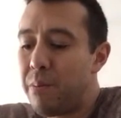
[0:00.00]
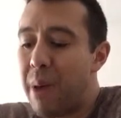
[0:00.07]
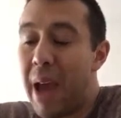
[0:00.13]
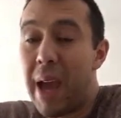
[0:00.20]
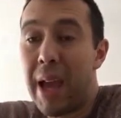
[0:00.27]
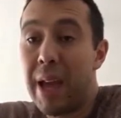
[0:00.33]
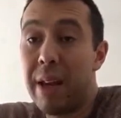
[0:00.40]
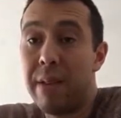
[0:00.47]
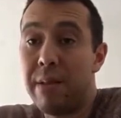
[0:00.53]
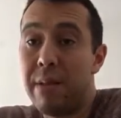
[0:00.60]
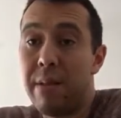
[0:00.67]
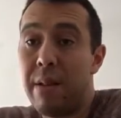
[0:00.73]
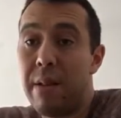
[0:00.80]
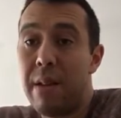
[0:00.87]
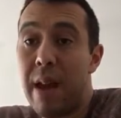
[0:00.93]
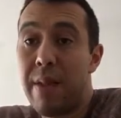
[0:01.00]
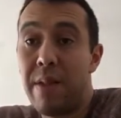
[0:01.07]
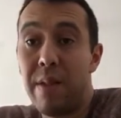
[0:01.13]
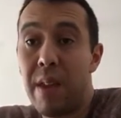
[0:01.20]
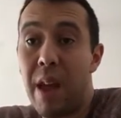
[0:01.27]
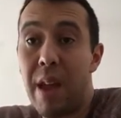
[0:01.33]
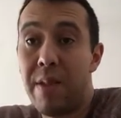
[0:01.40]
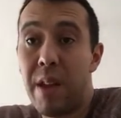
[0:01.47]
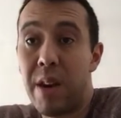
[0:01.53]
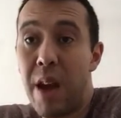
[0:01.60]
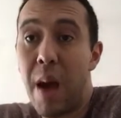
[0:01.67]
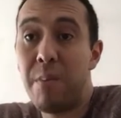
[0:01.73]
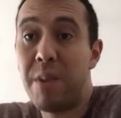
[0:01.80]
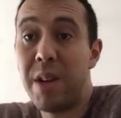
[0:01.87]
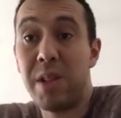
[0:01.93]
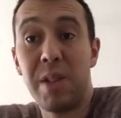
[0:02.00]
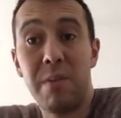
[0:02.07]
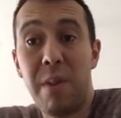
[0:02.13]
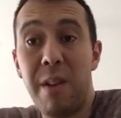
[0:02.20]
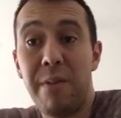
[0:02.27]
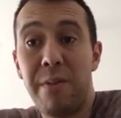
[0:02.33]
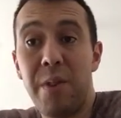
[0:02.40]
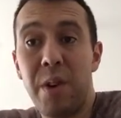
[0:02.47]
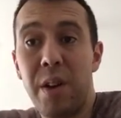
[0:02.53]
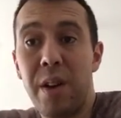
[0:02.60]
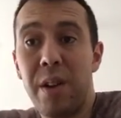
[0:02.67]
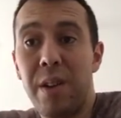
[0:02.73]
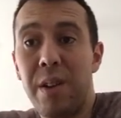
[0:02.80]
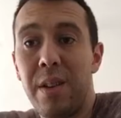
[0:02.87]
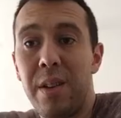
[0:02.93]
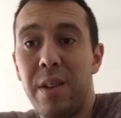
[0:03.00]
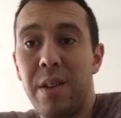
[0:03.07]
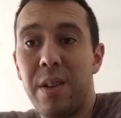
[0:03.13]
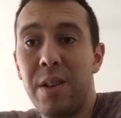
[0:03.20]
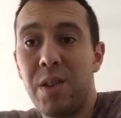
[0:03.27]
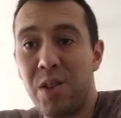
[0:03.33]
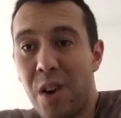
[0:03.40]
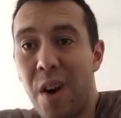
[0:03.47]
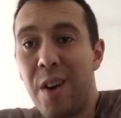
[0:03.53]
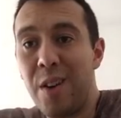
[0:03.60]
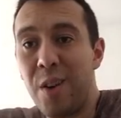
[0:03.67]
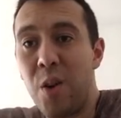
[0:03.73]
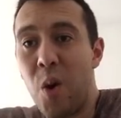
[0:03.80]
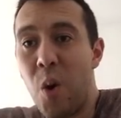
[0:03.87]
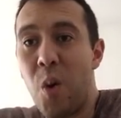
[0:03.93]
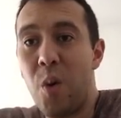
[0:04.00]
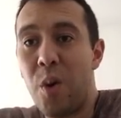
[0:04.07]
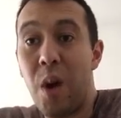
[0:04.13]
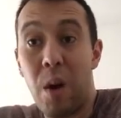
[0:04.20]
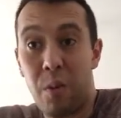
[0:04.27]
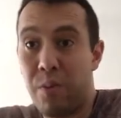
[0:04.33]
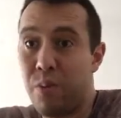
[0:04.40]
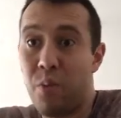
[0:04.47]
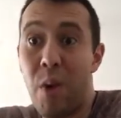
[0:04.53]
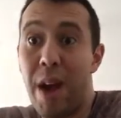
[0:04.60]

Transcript: pain and the numbness in my foot started to go,